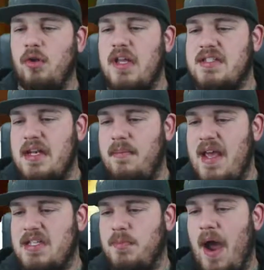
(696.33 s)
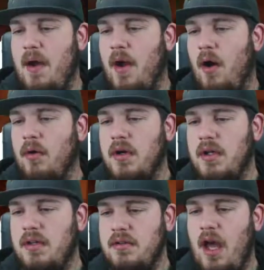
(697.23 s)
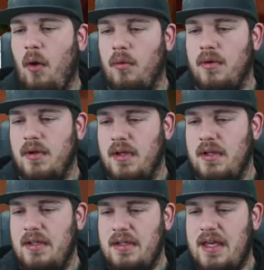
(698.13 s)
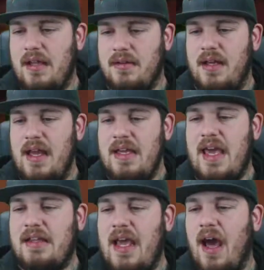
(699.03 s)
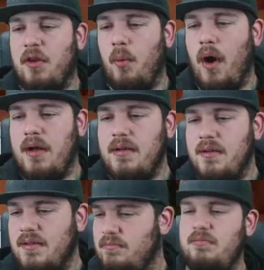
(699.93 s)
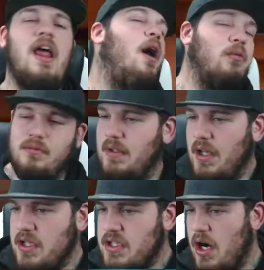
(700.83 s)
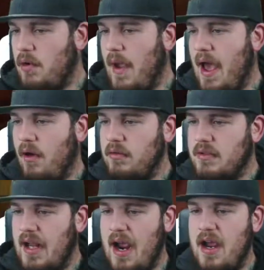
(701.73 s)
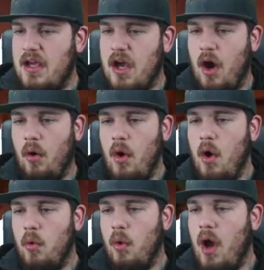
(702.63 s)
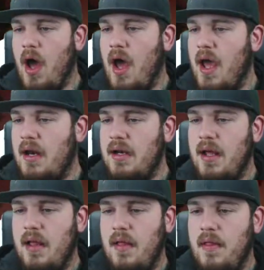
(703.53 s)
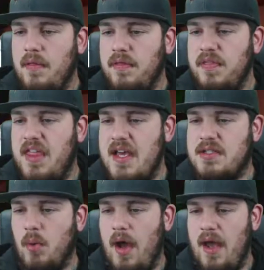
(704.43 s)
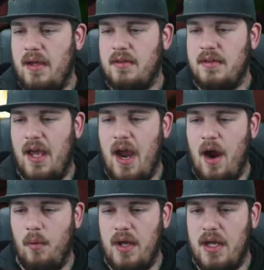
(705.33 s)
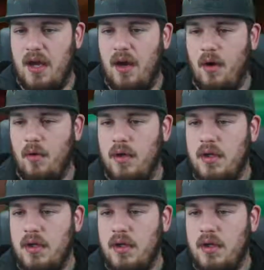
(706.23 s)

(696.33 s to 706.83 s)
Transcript: listen to me, Spyro. No. Get get the other one. No. Turn around. There you go. Run this way. There we go.